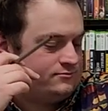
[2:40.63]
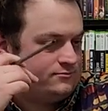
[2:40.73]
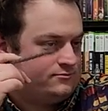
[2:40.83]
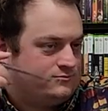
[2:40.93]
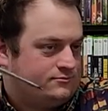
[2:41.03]

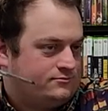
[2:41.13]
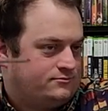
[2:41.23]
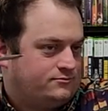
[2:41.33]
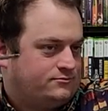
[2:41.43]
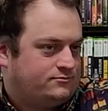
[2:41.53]

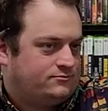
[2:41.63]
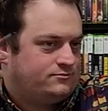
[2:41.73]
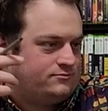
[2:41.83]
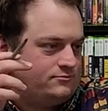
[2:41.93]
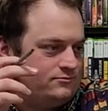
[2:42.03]

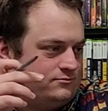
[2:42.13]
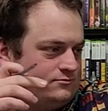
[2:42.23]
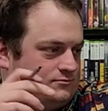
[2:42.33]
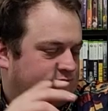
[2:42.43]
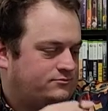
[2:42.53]

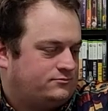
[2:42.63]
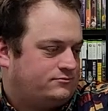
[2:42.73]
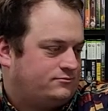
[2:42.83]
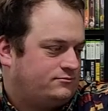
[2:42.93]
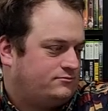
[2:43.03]

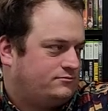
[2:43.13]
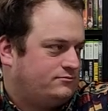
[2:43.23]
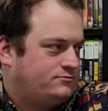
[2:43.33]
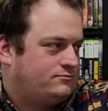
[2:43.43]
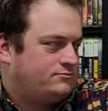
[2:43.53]

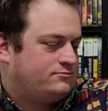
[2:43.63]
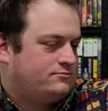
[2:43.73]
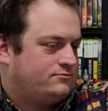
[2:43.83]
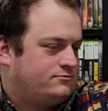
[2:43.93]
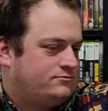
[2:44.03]

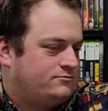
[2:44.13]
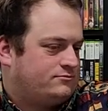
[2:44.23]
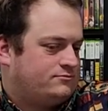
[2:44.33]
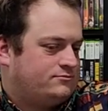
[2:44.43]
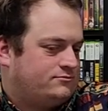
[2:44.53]

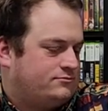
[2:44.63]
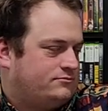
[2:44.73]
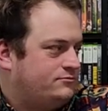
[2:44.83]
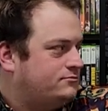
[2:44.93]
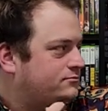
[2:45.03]

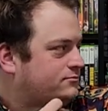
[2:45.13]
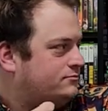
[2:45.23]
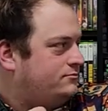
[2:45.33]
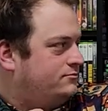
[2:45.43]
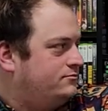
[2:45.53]

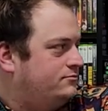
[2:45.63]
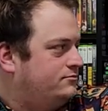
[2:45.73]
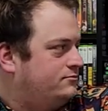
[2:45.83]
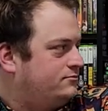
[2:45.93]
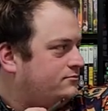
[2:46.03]

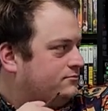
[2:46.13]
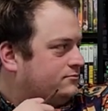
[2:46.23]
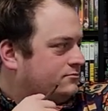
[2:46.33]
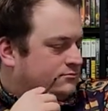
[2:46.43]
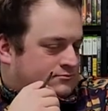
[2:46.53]

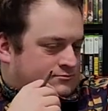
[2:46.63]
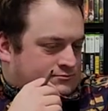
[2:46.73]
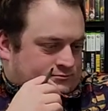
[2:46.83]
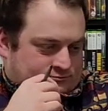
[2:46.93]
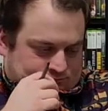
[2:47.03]

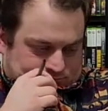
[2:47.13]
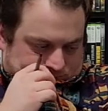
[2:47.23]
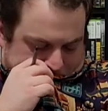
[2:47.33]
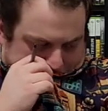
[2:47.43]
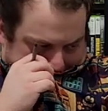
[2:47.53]

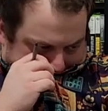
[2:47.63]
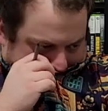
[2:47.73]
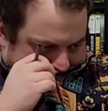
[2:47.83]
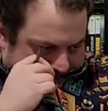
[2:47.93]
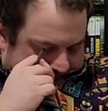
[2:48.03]

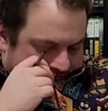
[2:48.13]
(silent)